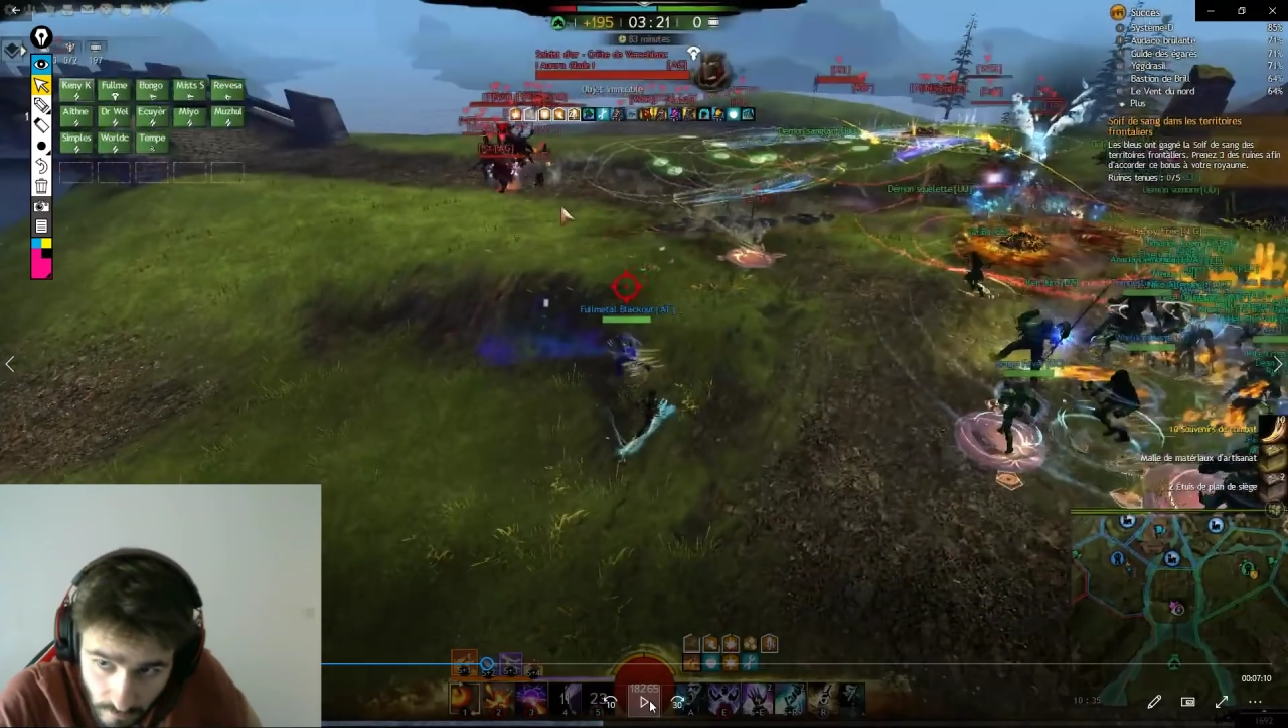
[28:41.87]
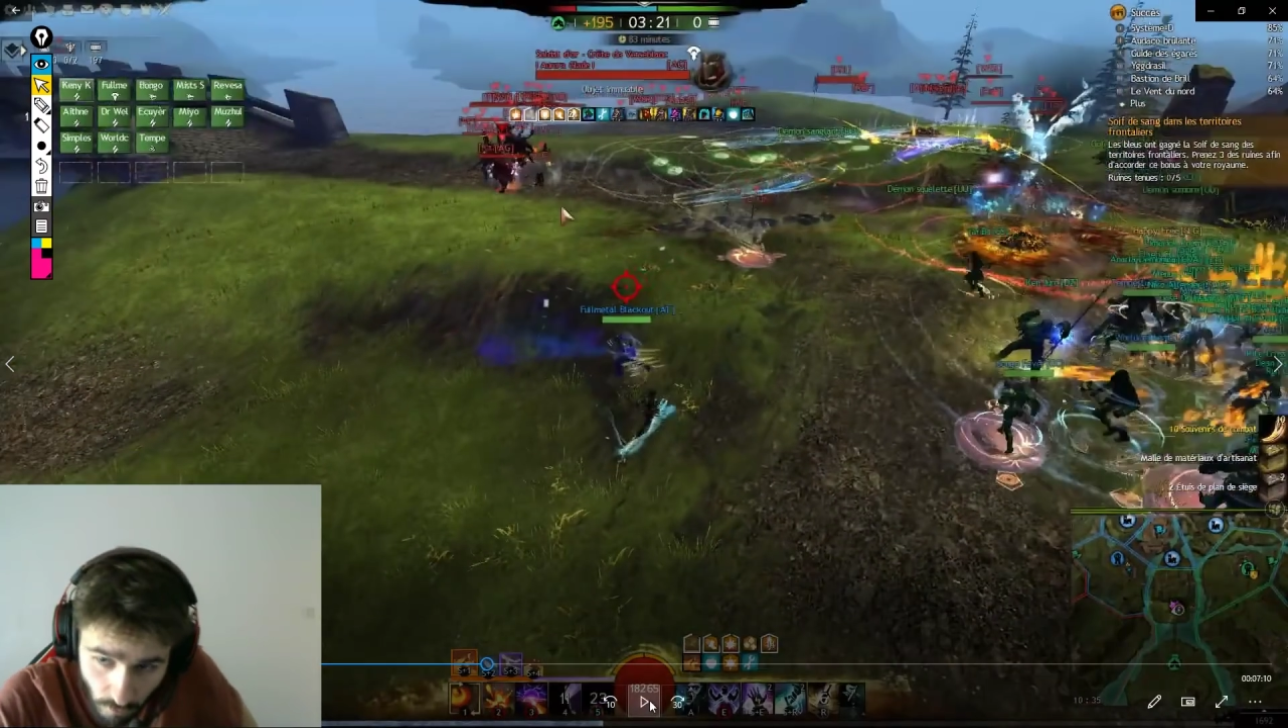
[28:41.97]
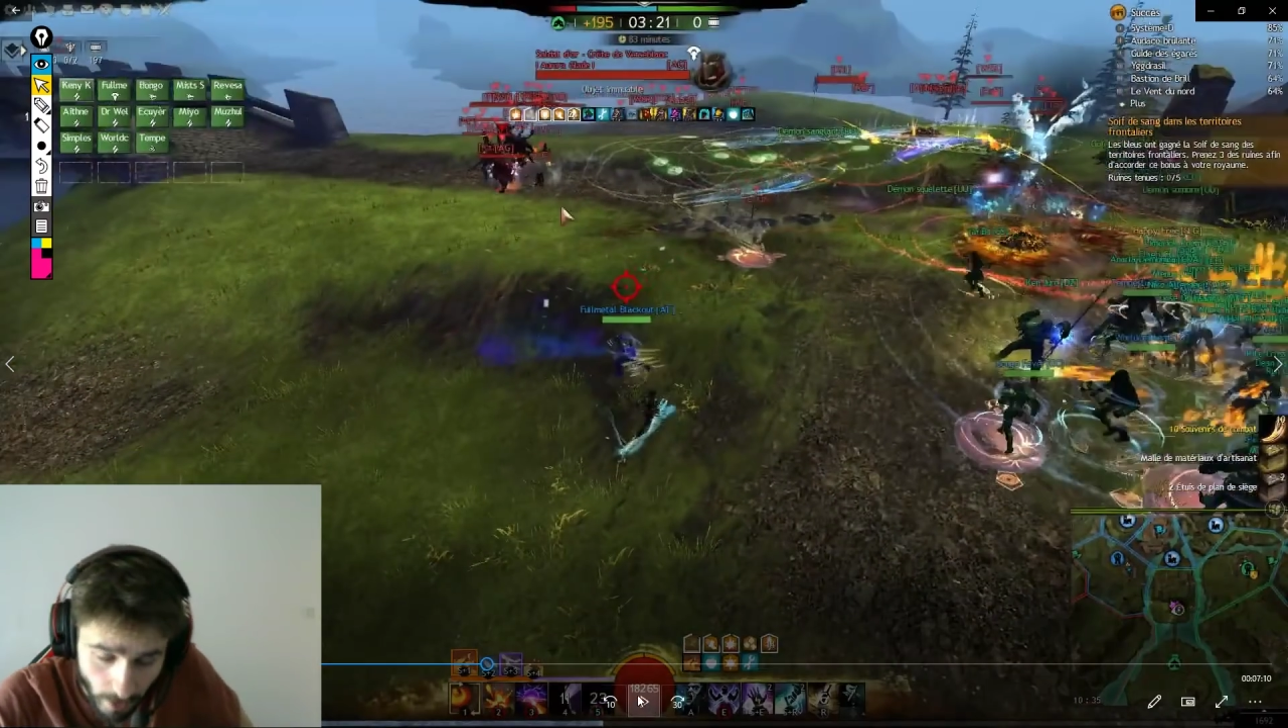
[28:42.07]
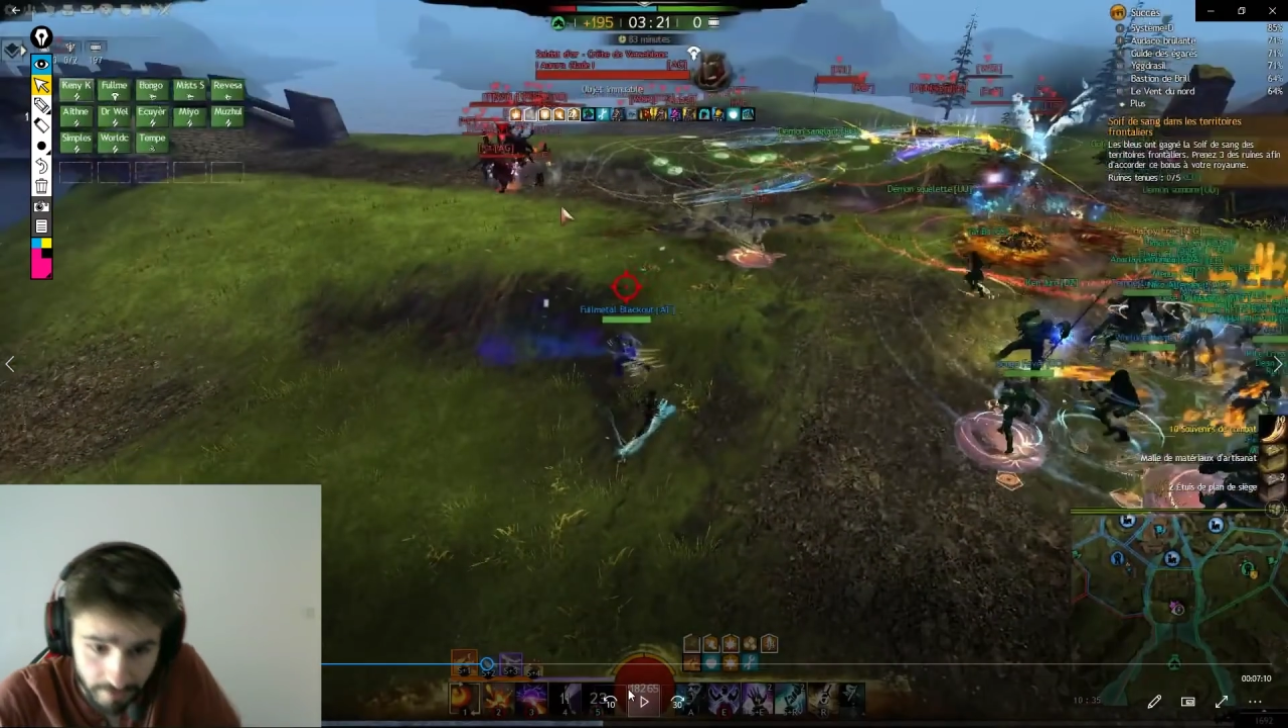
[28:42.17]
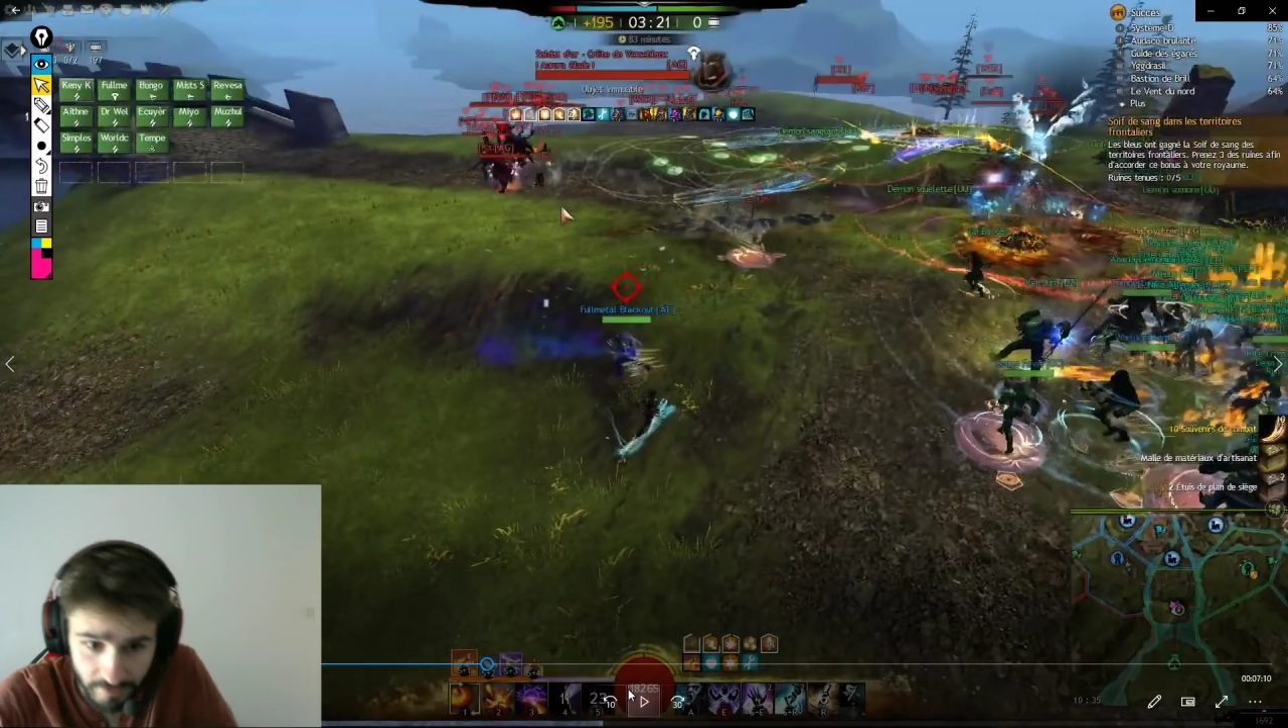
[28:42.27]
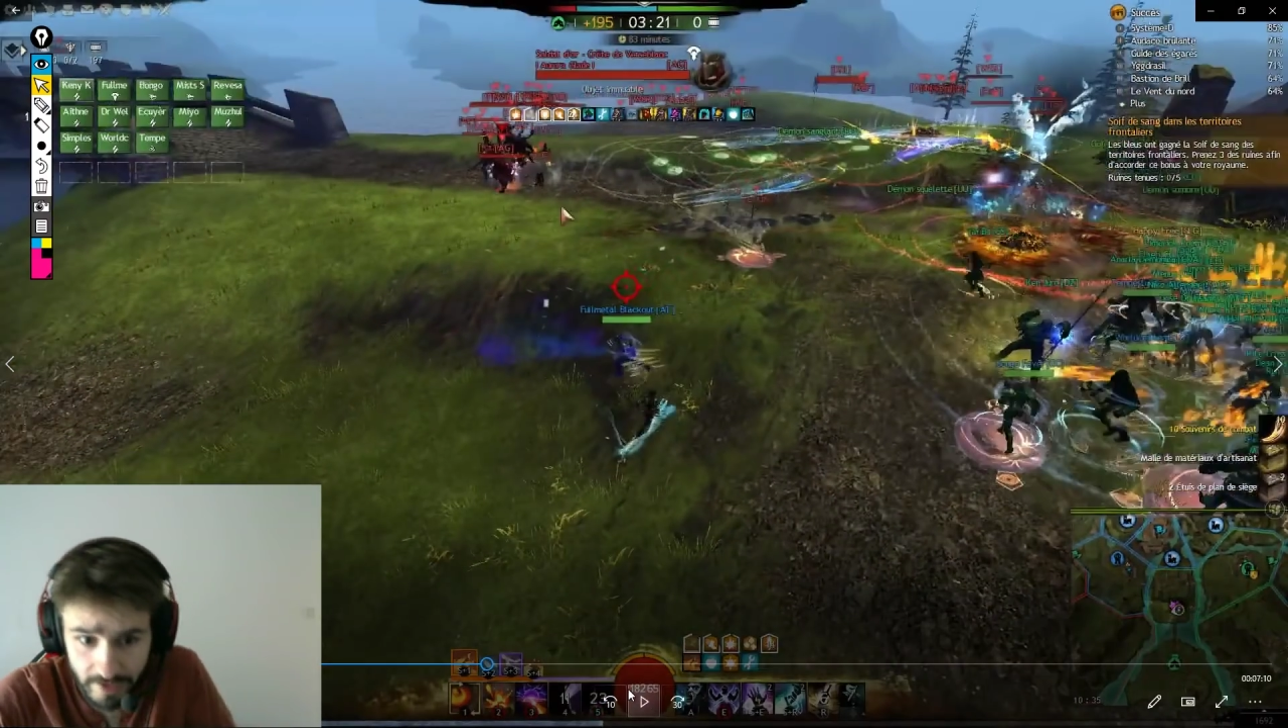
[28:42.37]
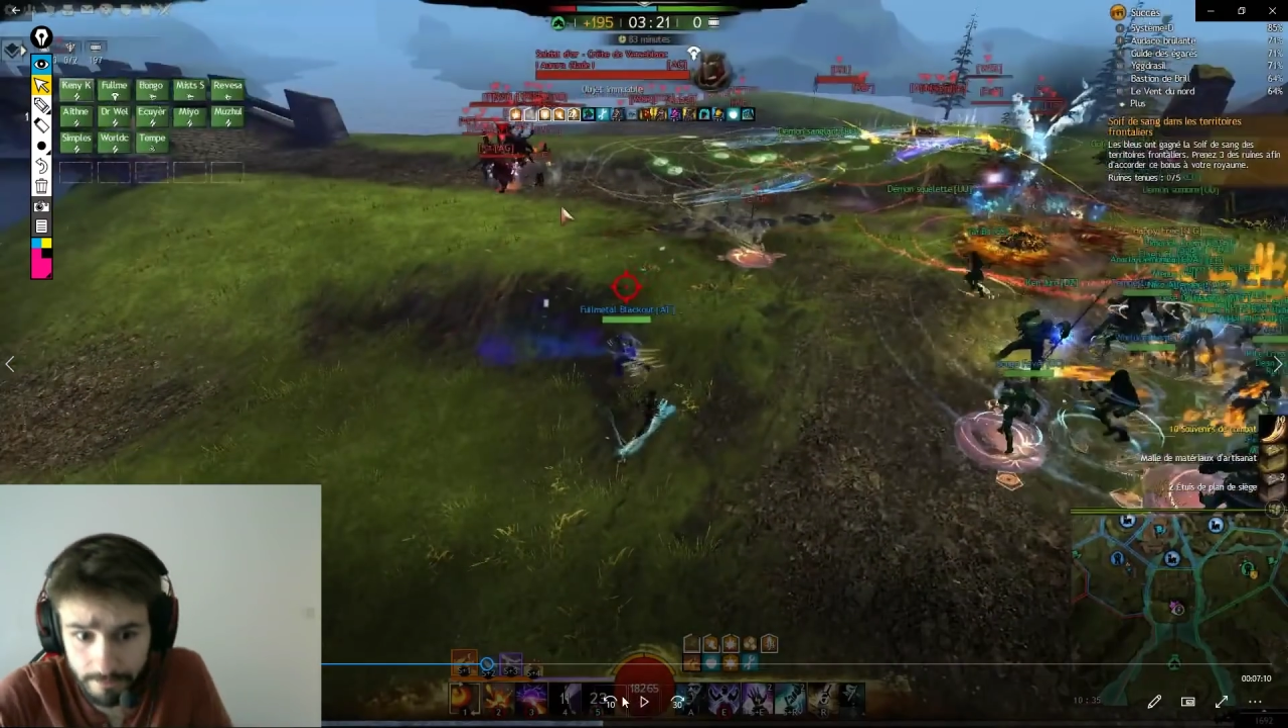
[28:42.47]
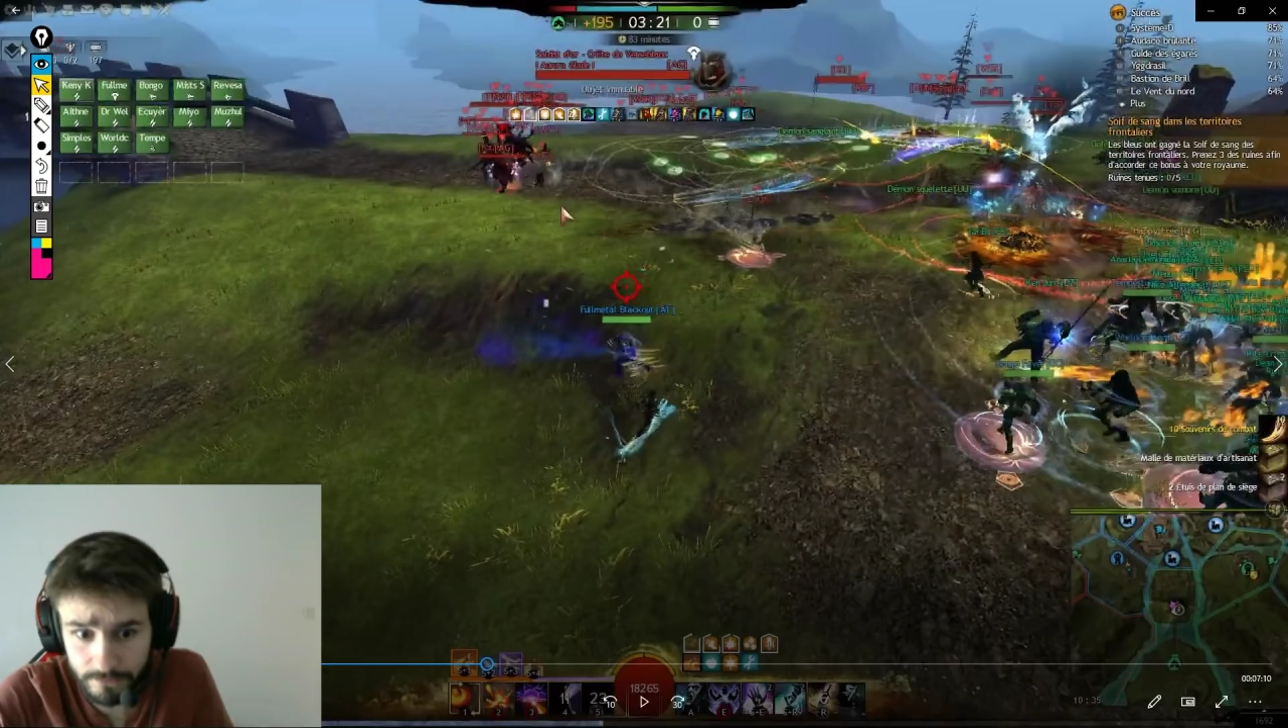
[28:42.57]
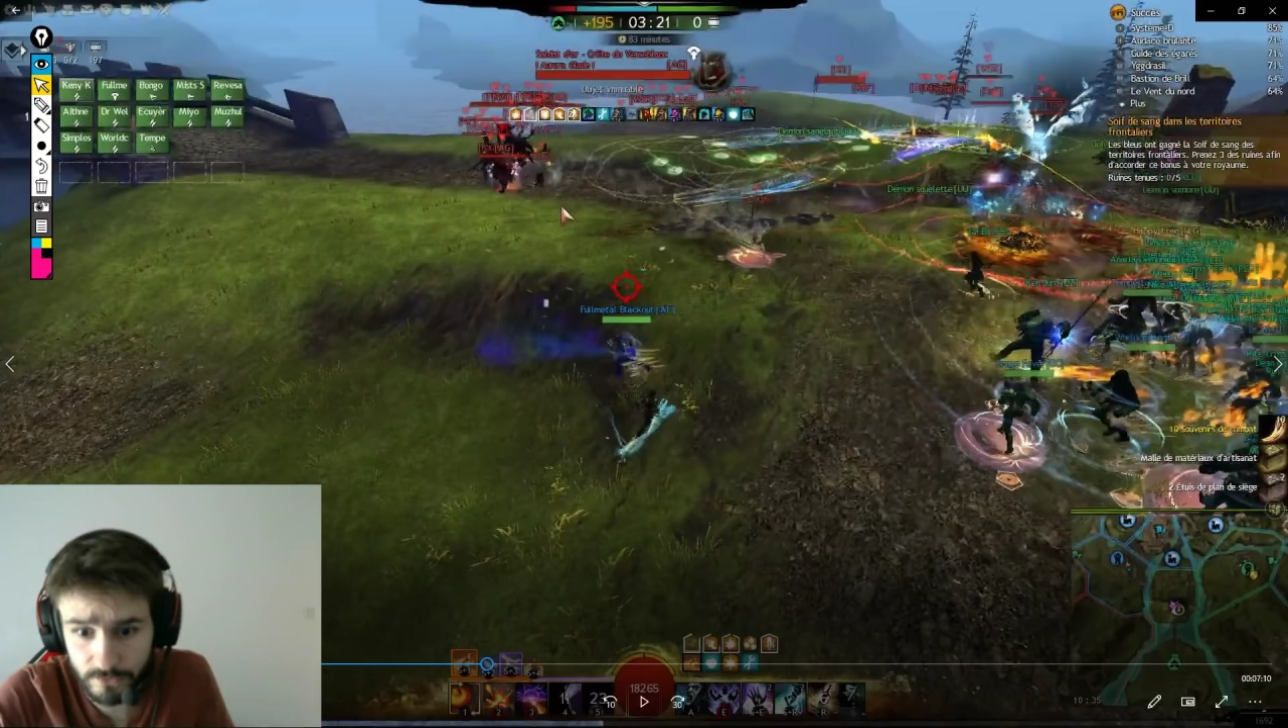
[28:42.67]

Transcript: Right there,